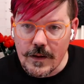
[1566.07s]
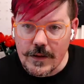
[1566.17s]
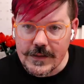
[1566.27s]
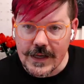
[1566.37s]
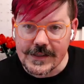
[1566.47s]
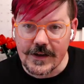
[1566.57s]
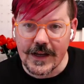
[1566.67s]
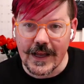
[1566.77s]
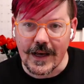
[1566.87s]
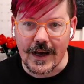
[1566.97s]

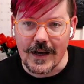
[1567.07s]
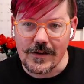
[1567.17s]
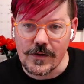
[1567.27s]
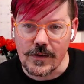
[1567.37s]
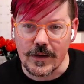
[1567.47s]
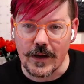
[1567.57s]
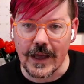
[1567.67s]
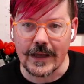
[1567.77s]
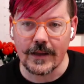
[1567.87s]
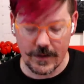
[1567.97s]
Texarkana. Oh, cool.
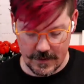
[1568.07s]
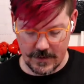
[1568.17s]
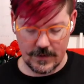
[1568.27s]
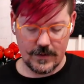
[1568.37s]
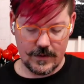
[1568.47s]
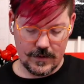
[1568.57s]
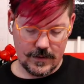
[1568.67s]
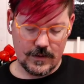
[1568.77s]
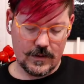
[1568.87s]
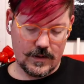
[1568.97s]
Okay.
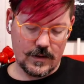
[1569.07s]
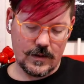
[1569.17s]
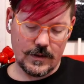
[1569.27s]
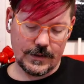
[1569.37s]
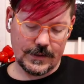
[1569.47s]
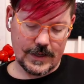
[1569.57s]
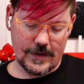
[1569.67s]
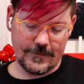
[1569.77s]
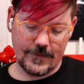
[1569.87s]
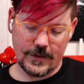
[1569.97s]
Good
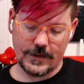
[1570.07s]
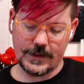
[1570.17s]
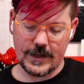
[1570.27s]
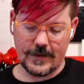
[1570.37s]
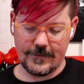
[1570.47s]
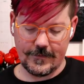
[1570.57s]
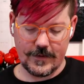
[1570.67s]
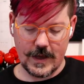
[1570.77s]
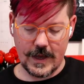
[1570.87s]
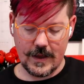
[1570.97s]
stuff. Good stuff.
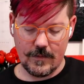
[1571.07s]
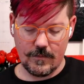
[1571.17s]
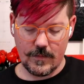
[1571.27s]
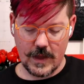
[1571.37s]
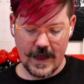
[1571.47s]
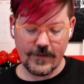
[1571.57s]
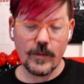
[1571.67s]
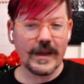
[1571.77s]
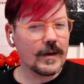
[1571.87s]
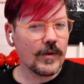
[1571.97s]
Have you
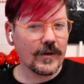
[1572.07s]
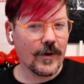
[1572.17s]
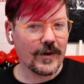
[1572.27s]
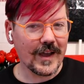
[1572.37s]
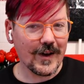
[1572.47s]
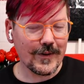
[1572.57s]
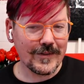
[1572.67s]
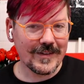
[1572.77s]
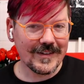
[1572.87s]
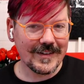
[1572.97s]
been to Brick Rodeo?
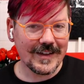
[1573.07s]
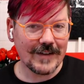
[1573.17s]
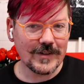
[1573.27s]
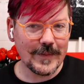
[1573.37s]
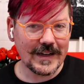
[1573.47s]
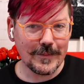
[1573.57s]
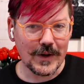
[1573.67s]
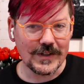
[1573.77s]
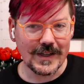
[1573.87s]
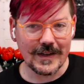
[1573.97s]
Have we met in
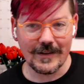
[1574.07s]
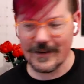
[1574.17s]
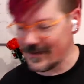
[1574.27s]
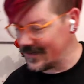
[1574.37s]
person?